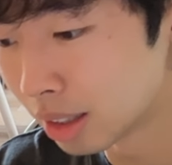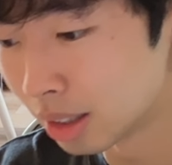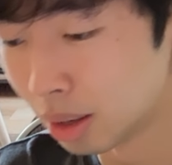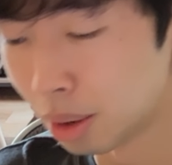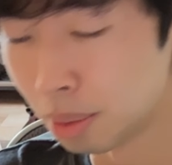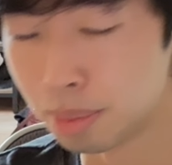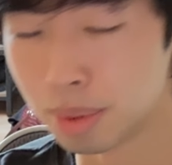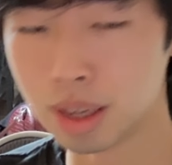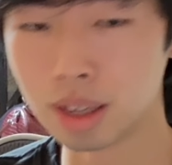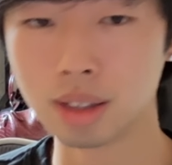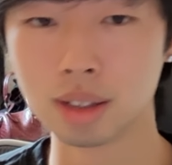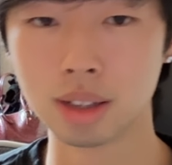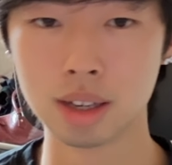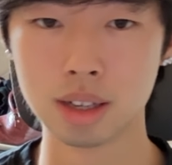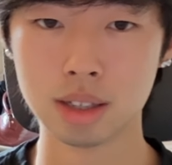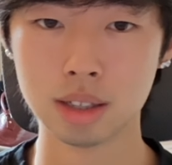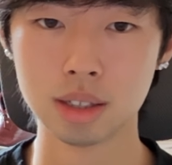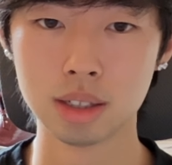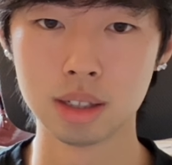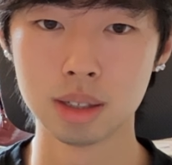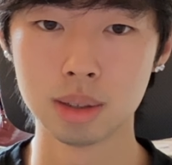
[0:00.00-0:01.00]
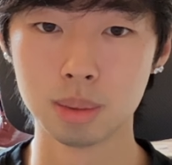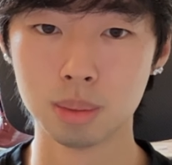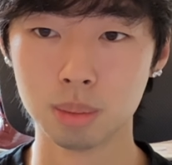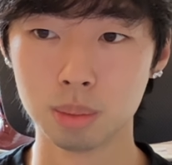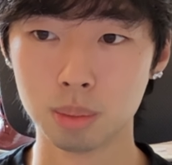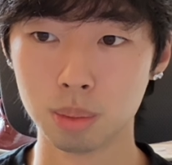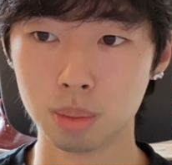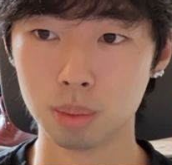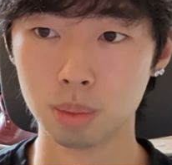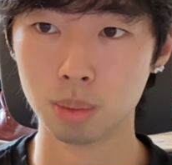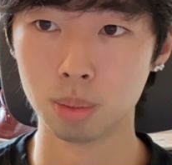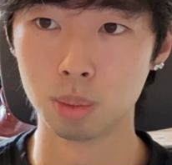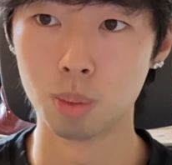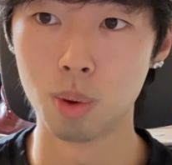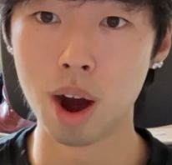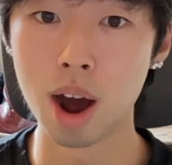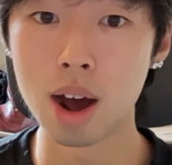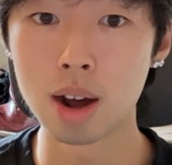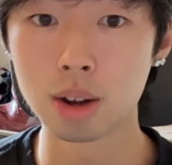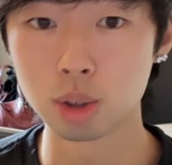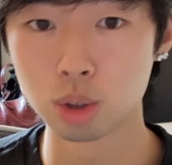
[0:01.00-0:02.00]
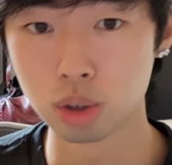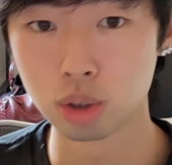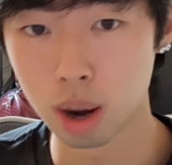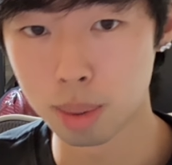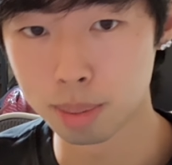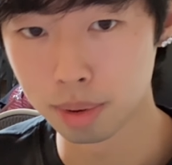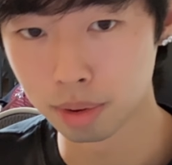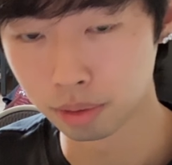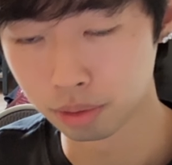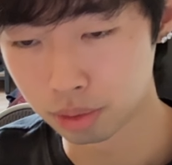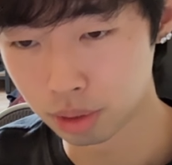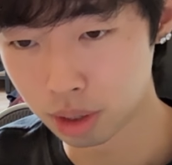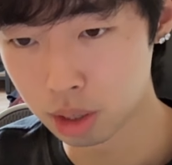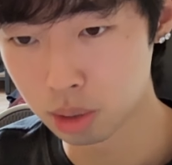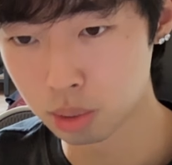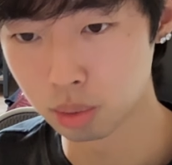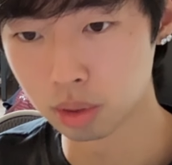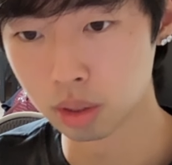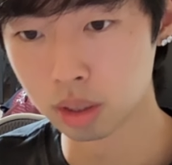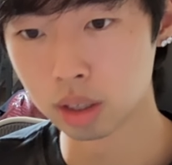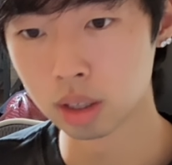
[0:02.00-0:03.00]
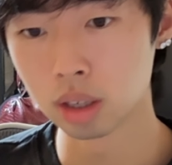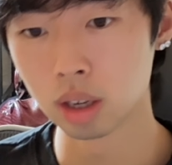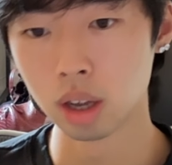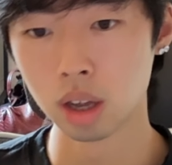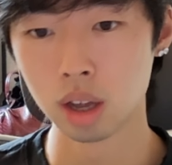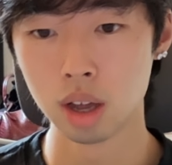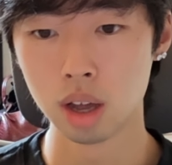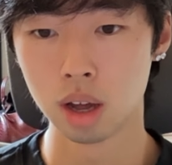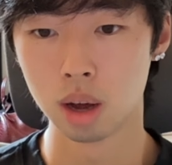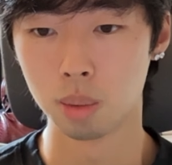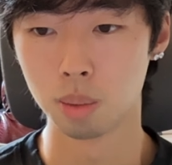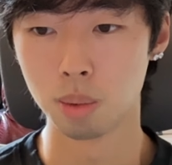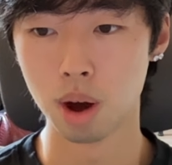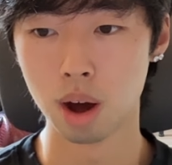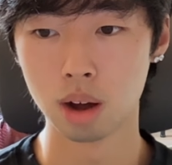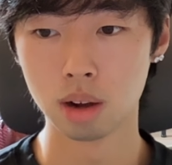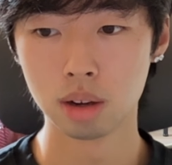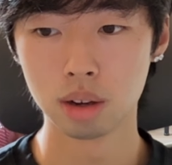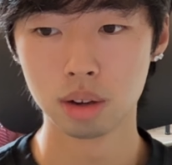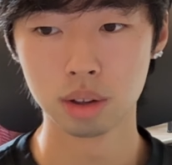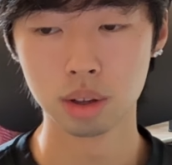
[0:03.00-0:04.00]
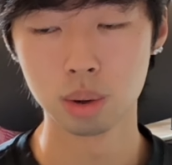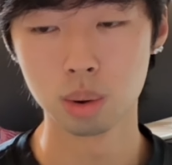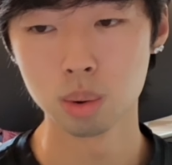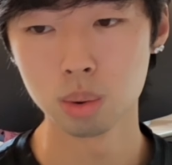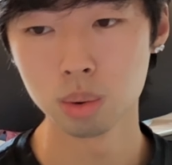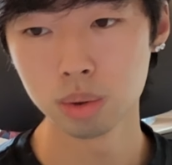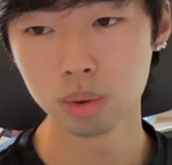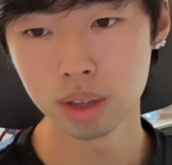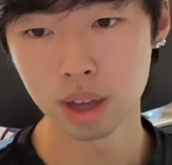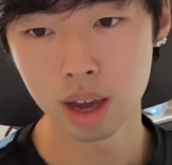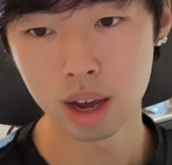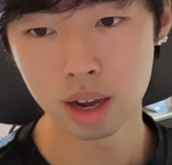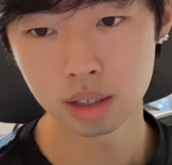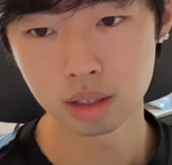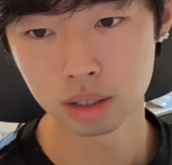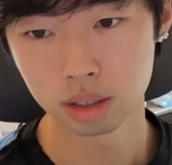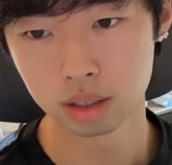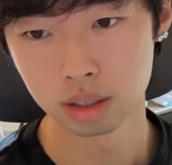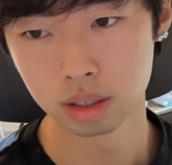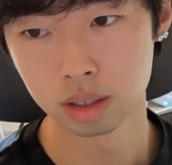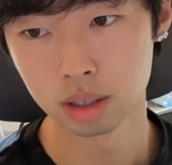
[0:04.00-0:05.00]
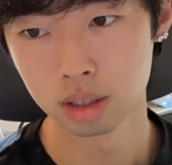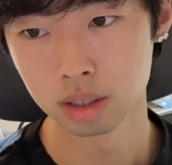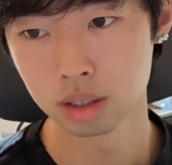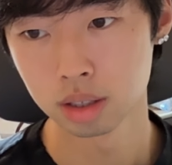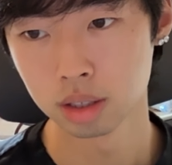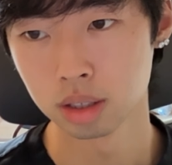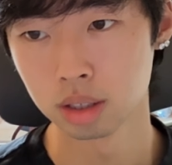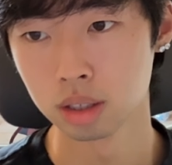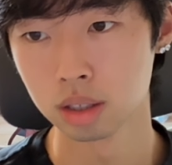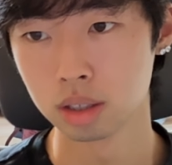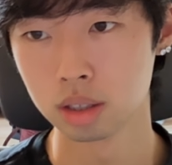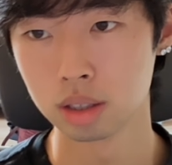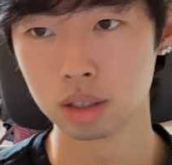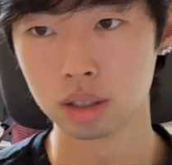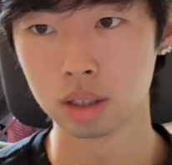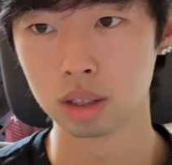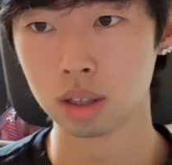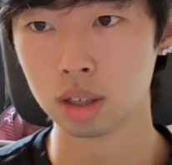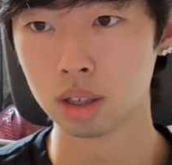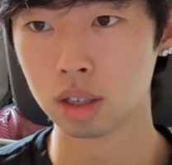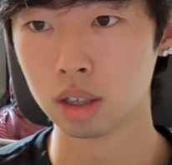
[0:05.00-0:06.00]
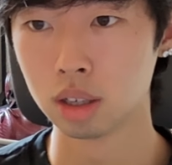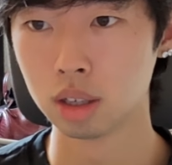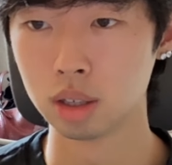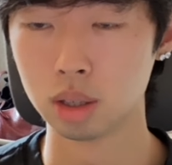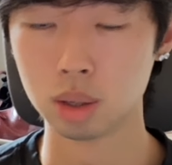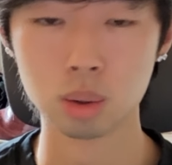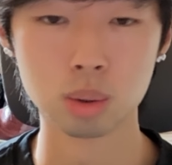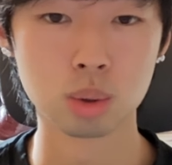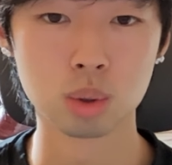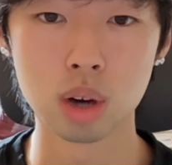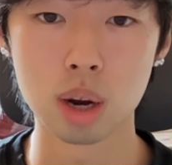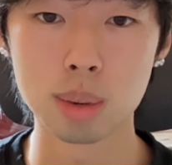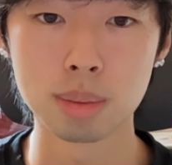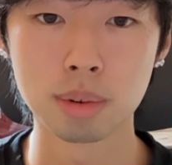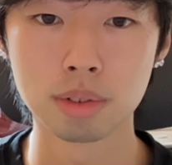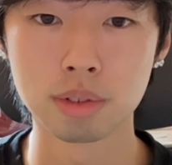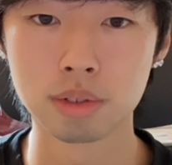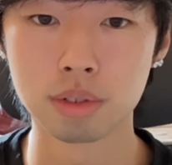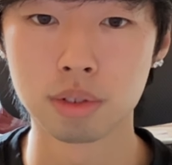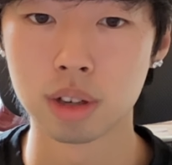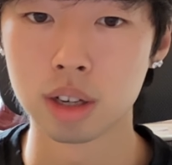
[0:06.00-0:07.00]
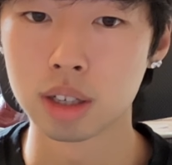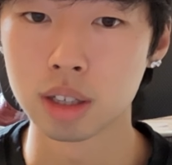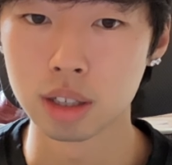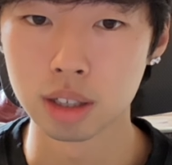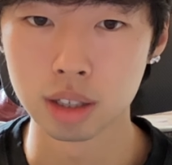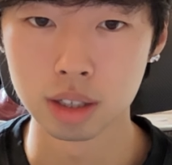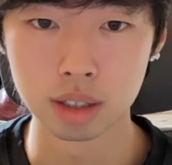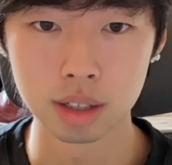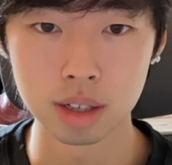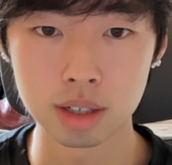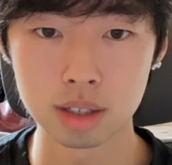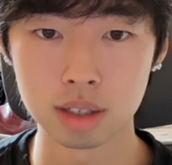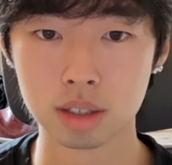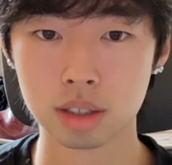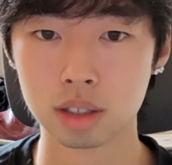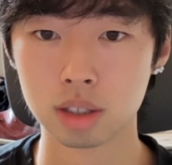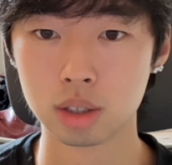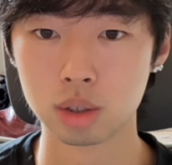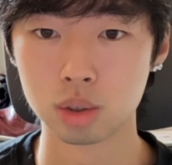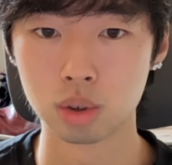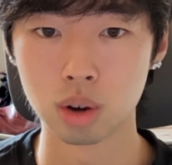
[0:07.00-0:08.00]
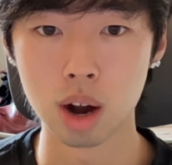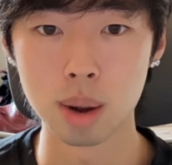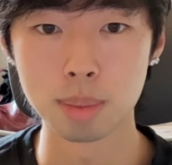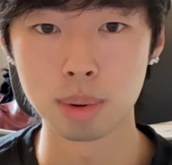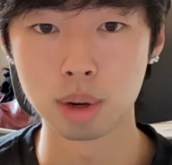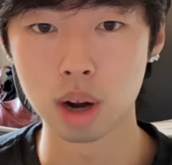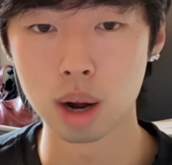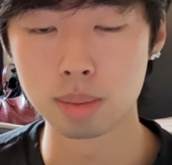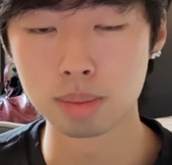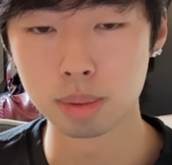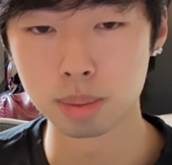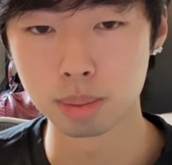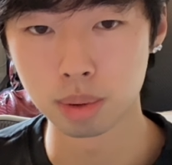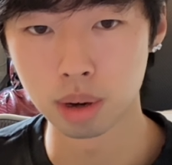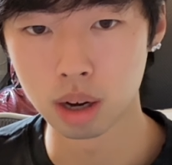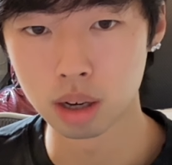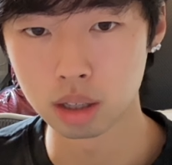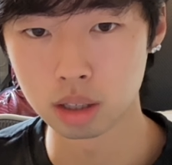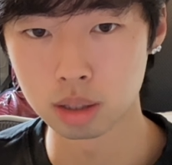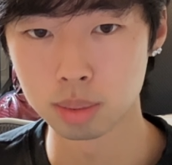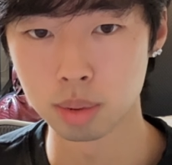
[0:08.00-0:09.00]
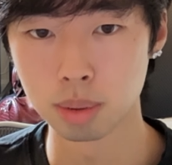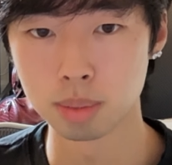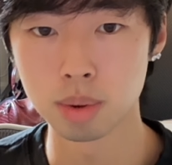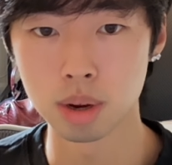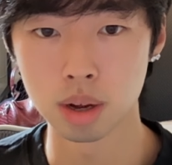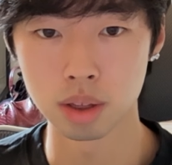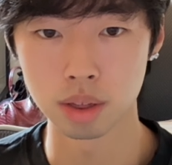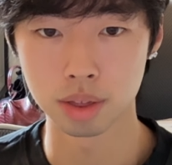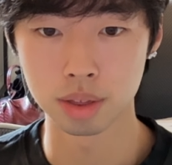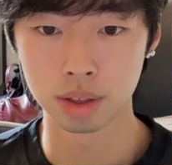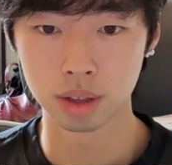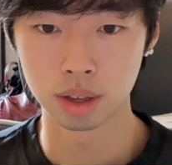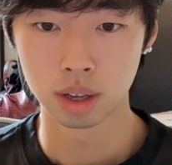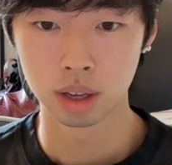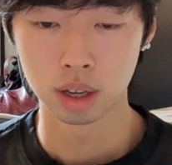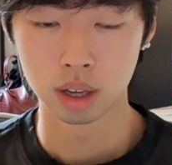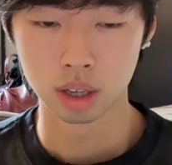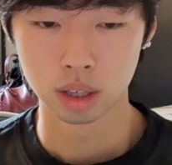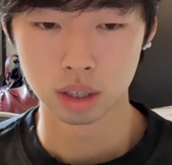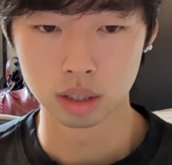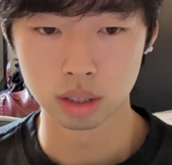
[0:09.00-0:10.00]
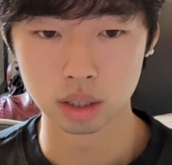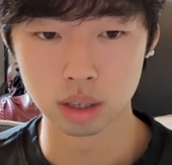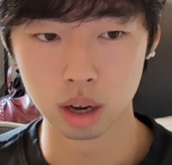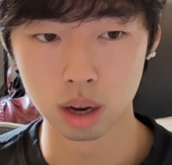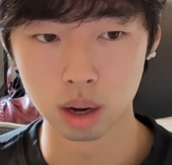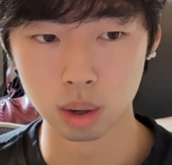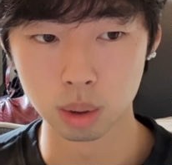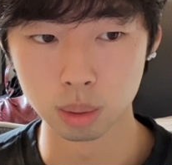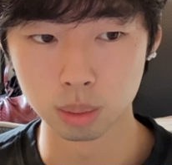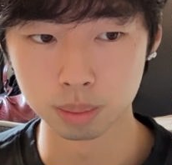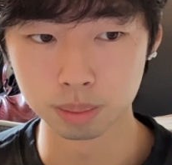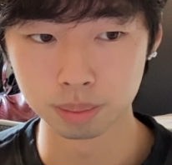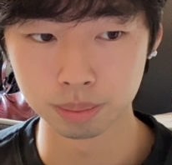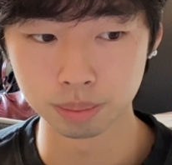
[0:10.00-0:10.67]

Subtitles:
being lazy, while dropping frequently? Well, the only answer to this is don't drop a fucking collection. Just drop a couple products per month. So